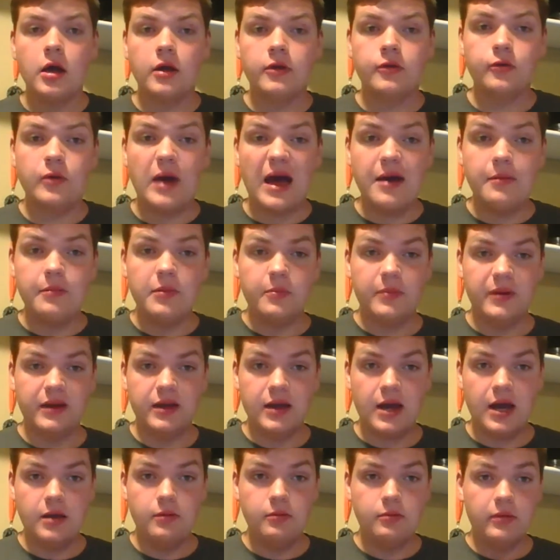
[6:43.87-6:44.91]
So I'm a big
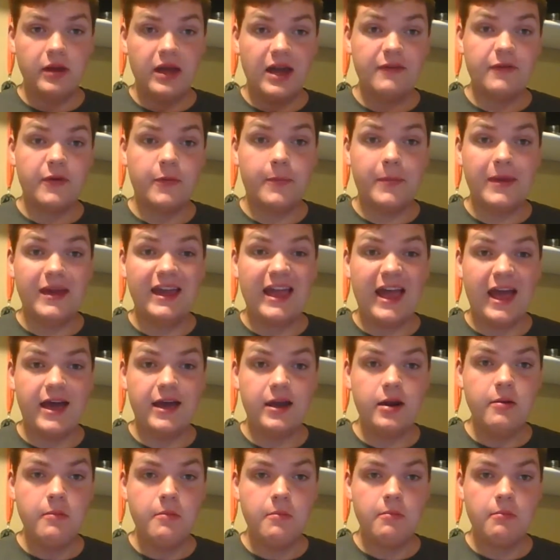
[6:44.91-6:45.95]
guy. I have a big
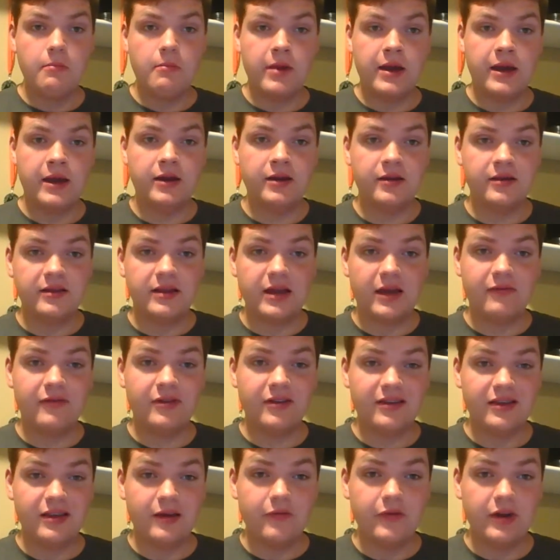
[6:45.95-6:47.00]
head. My head is 7
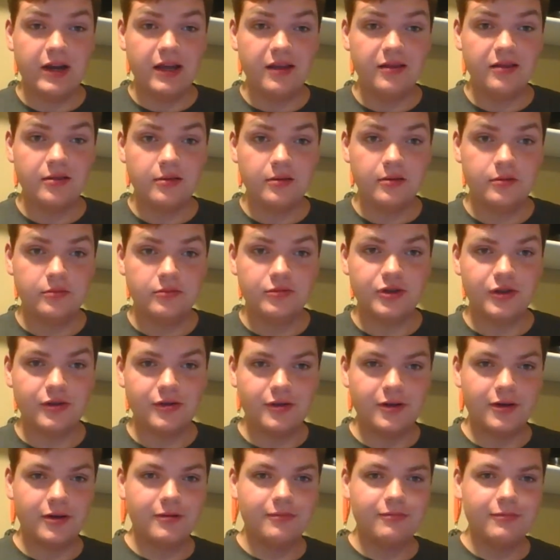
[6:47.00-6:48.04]
7/8,
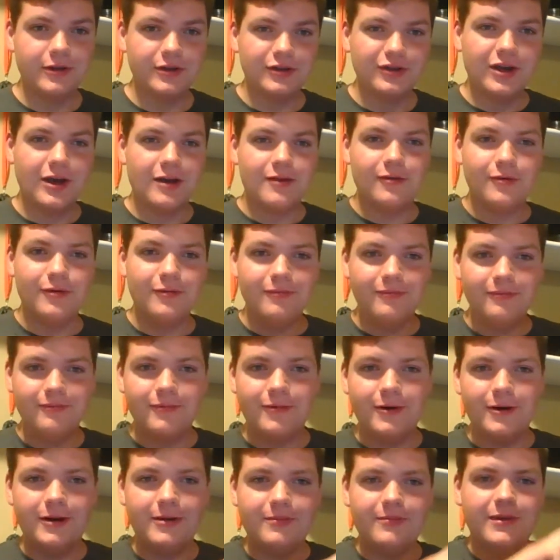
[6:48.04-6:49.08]
just to let you guys know.
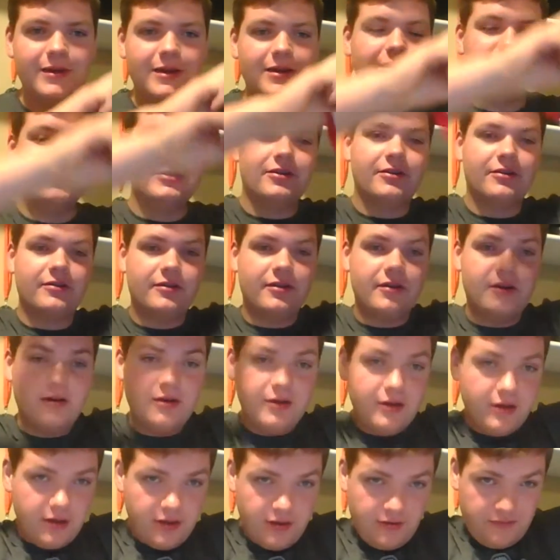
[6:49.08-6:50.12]
Pretty big, just
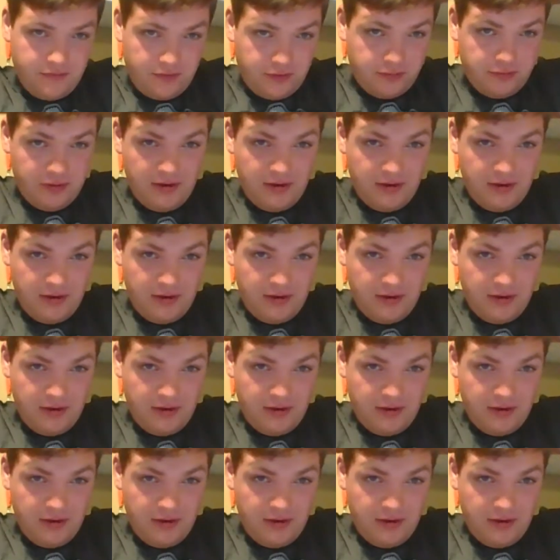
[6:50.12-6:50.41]
for